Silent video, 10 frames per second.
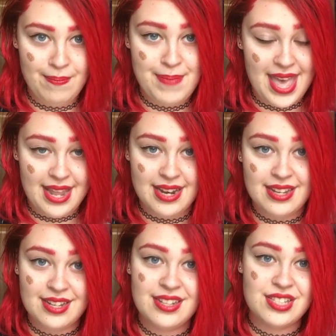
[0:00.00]
bin
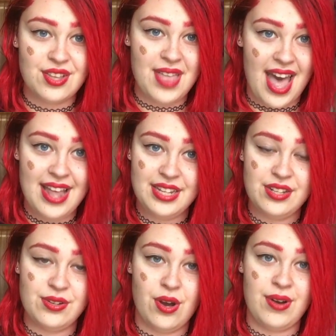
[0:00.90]
so that
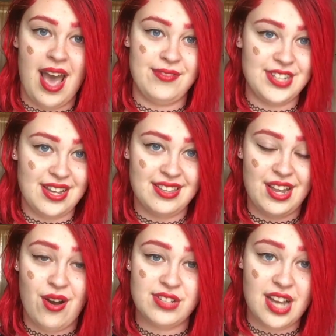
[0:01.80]
they don't have
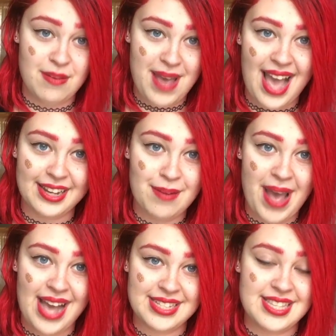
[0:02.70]
to unpack your
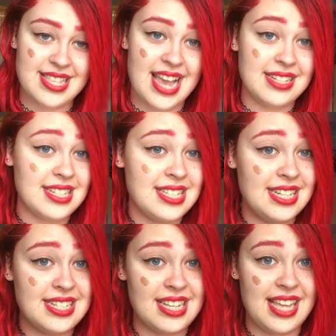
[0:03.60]
bag. So they just
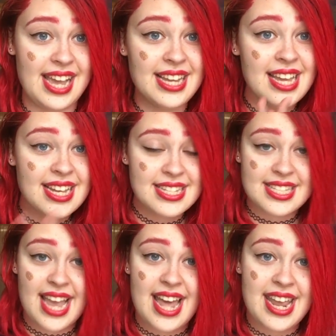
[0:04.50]
need to like
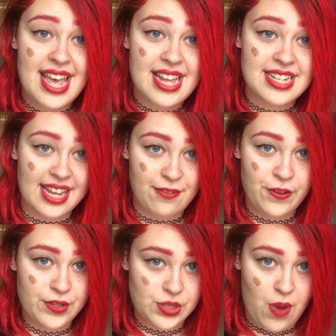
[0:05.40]
scan it and take a
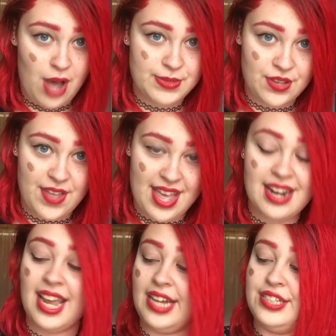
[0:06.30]
few swabs of it,
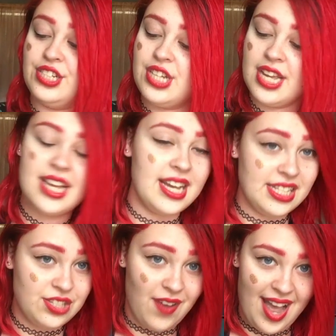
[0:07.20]
and
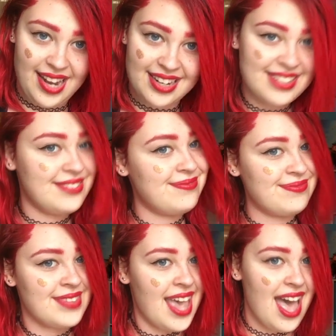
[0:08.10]
it's fine.
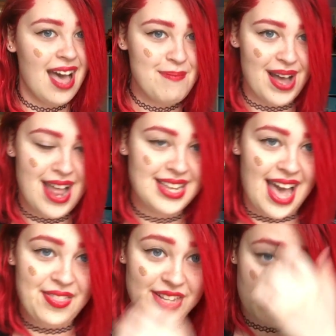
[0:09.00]
But
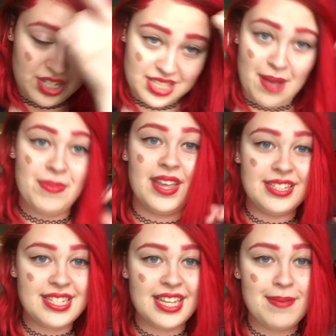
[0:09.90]
yeah, that's just something
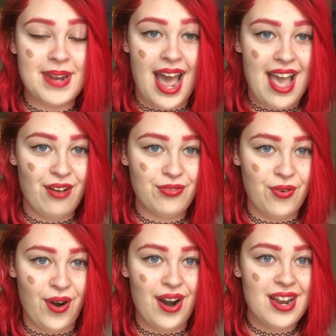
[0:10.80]
to keep an eye out
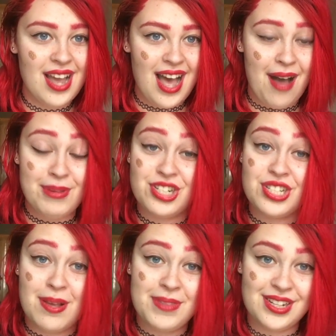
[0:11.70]
for, and just
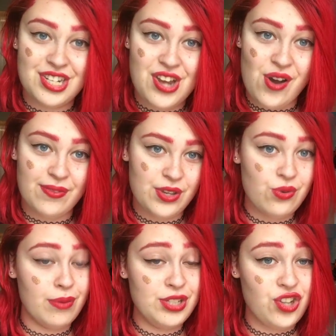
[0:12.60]
something to know if you
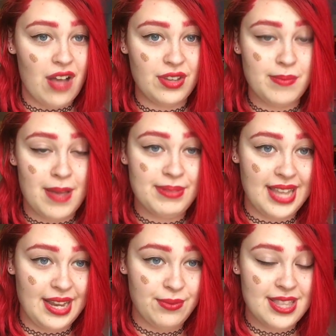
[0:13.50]
will be traveling by
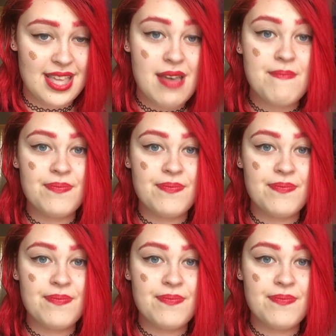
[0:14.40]
plane with it.